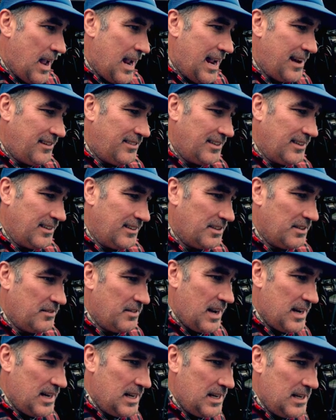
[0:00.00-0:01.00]
essence of
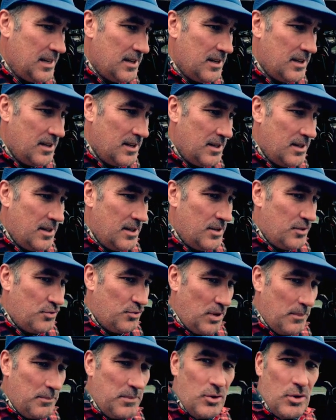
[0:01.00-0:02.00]
any
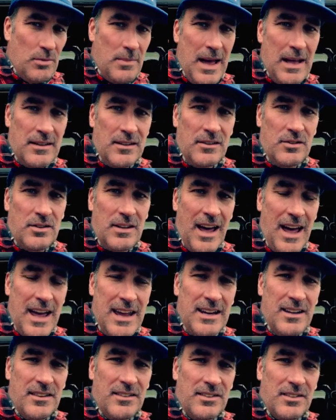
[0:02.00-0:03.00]
trip you're about to
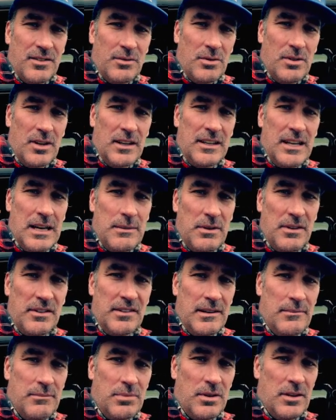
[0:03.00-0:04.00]
take is to really keep it
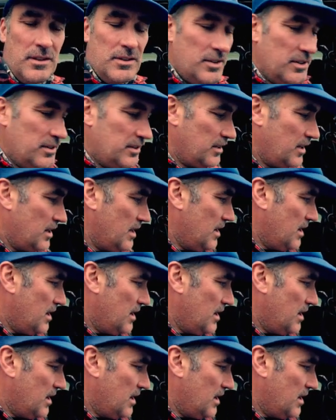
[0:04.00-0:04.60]
simple and just